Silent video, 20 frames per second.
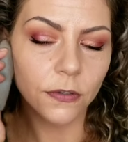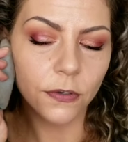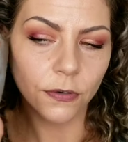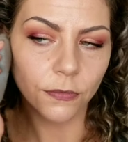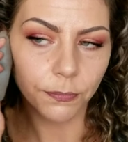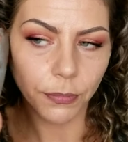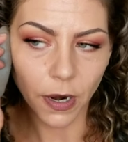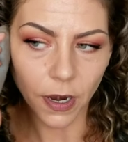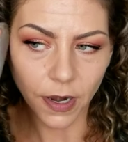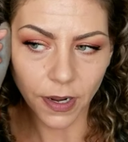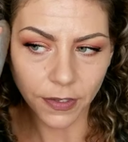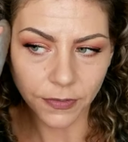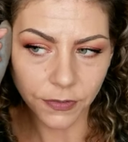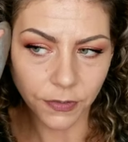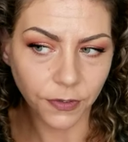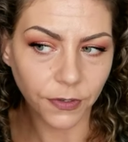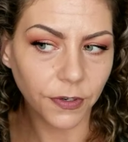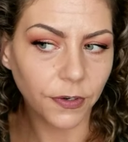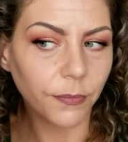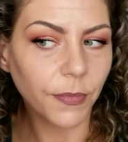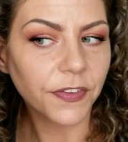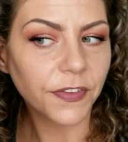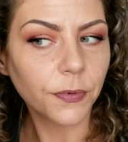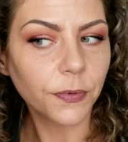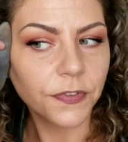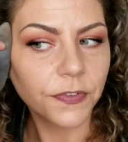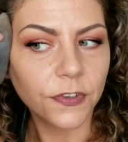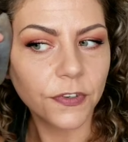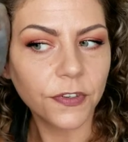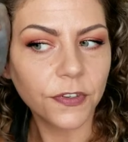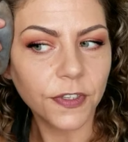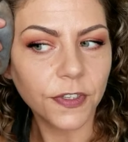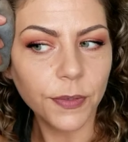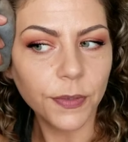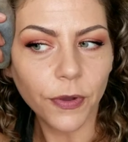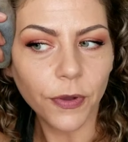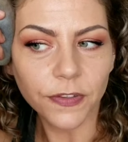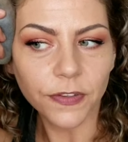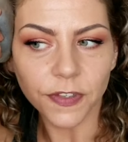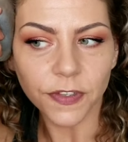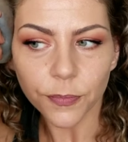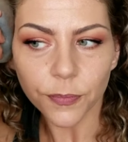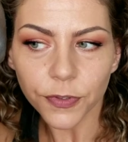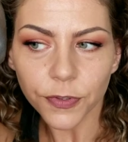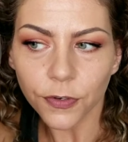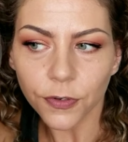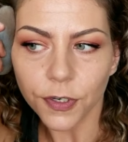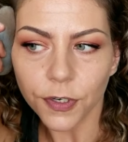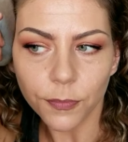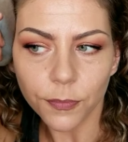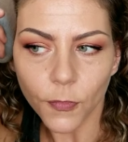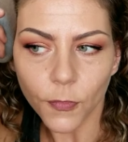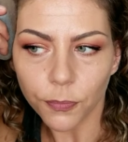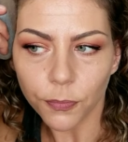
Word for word: products, or am I supposed to just keep on skipping the cream